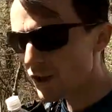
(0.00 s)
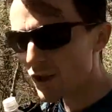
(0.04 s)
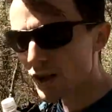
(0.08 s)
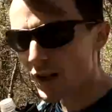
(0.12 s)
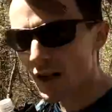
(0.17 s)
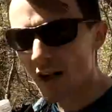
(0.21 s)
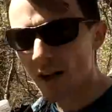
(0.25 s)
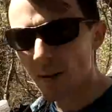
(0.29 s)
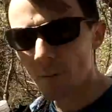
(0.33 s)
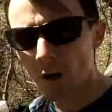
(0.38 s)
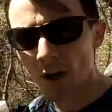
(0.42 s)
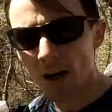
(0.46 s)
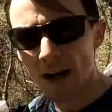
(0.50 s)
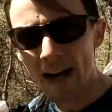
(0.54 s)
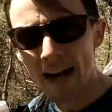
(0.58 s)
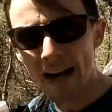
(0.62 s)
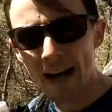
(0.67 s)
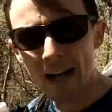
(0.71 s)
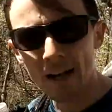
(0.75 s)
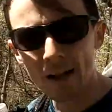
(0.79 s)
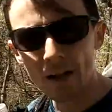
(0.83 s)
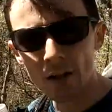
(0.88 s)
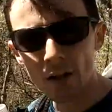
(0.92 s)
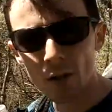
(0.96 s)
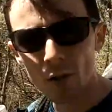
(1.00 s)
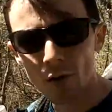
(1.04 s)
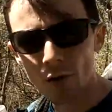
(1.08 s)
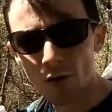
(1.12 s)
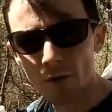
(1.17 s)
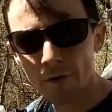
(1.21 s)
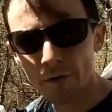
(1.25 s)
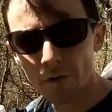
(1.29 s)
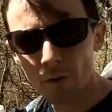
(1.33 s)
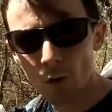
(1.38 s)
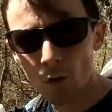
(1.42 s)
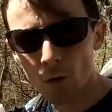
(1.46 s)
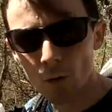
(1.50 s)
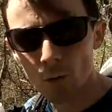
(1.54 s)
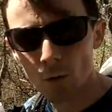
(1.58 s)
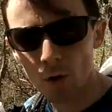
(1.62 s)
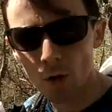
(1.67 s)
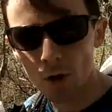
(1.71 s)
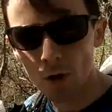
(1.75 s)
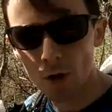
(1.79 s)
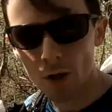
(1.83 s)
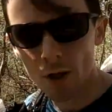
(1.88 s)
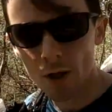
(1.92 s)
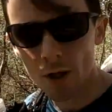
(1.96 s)
each time our hand goes
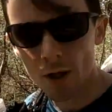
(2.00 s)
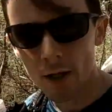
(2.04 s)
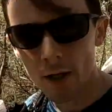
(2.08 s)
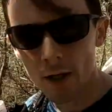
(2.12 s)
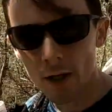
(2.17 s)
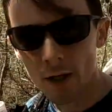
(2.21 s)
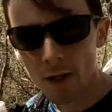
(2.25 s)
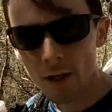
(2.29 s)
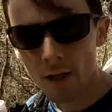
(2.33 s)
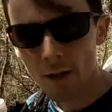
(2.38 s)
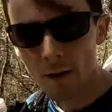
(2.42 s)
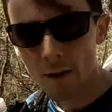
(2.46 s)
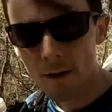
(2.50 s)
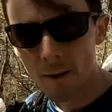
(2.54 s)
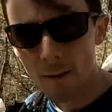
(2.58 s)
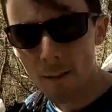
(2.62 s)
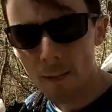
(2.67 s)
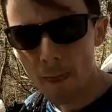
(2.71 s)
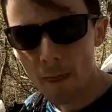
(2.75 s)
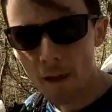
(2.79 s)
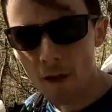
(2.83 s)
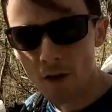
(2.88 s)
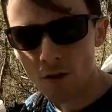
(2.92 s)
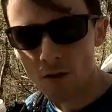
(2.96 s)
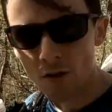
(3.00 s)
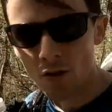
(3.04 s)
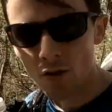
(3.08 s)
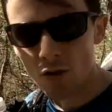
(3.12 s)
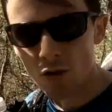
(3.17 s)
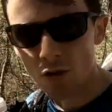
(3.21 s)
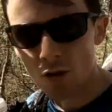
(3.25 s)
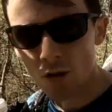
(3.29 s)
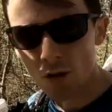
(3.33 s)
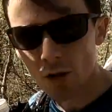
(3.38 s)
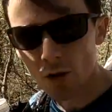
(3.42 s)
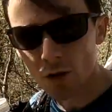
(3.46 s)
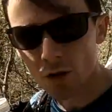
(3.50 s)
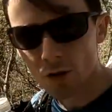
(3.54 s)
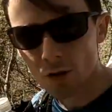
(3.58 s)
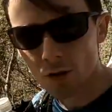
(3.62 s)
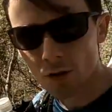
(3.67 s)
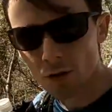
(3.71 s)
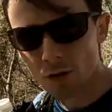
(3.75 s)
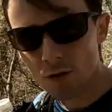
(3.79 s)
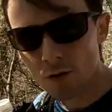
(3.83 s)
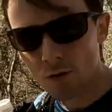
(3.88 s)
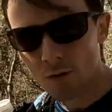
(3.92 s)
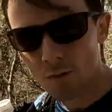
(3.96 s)
forward, start
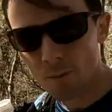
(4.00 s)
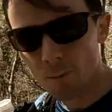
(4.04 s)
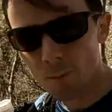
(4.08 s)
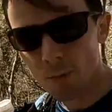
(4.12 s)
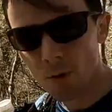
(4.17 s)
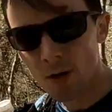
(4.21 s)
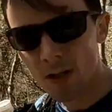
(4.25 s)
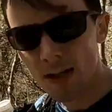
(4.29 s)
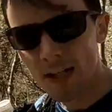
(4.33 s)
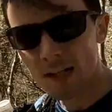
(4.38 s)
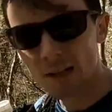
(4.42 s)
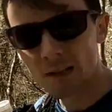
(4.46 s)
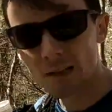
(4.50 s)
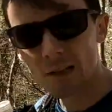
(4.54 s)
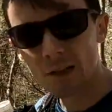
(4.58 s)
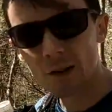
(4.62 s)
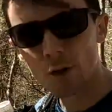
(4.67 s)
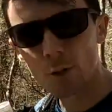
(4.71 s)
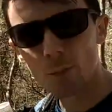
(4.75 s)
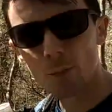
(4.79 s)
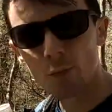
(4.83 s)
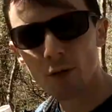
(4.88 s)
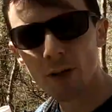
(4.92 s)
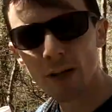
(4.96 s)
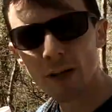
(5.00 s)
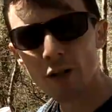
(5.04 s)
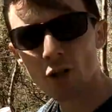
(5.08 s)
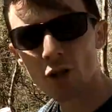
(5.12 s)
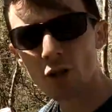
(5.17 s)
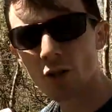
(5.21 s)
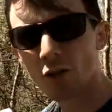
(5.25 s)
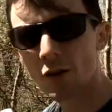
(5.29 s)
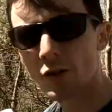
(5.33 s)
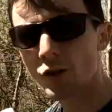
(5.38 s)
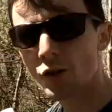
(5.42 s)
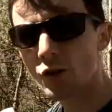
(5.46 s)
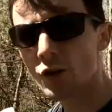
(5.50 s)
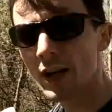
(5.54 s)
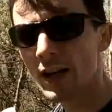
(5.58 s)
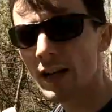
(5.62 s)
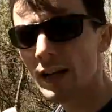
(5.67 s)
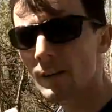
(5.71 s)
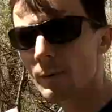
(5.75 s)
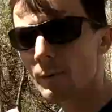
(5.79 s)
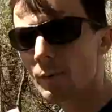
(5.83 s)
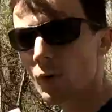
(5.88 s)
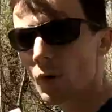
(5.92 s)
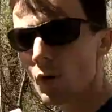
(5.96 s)
putting a little pressure on the
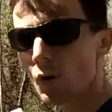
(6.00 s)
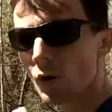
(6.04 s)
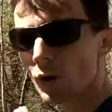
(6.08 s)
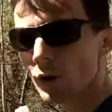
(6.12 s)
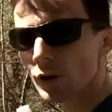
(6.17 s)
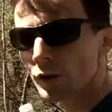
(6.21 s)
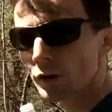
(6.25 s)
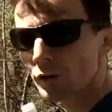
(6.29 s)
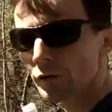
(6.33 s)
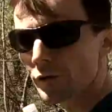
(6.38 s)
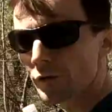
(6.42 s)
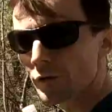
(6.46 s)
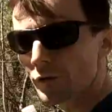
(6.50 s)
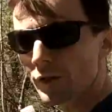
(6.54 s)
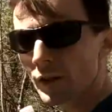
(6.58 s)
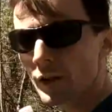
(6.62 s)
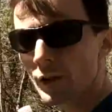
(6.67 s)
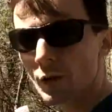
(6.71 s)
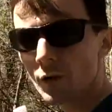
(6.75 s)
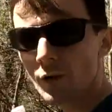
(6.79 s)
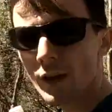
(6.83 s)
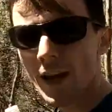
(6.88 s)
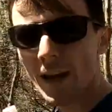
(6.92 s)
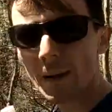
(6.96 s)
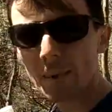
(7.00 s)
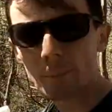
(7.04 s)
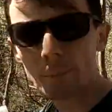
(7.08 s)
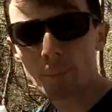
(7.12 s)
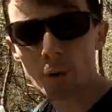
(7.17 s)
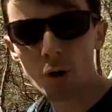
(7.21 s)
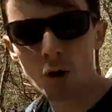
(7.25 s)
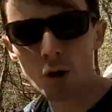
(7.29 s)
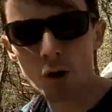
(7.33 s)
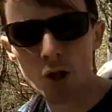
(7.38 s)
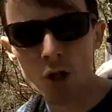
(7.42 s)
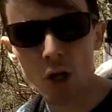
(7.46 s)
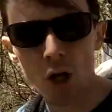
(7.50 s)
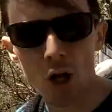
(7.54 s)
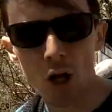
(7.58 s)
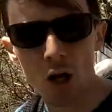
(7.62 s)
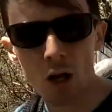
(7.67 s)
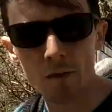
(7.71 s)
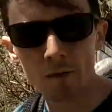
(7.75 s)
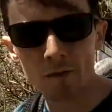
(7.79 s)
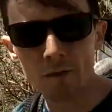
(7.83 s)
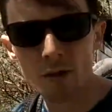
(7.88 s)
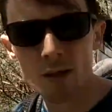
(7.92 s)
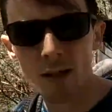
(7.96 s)
trekking pole and you feel that push
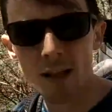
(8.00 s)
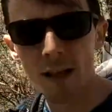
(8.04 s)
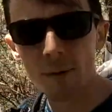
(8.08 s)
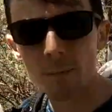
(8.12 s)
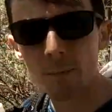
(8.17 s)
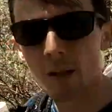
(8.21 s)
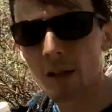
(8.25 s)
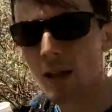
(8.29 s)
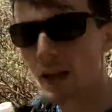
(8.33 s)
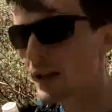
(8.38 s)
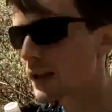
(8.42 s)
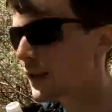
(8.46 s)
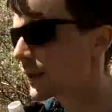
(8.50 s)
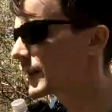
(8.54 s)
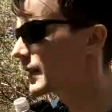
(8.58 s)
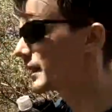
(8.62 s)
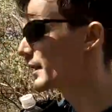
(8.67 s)
off. So that'd be like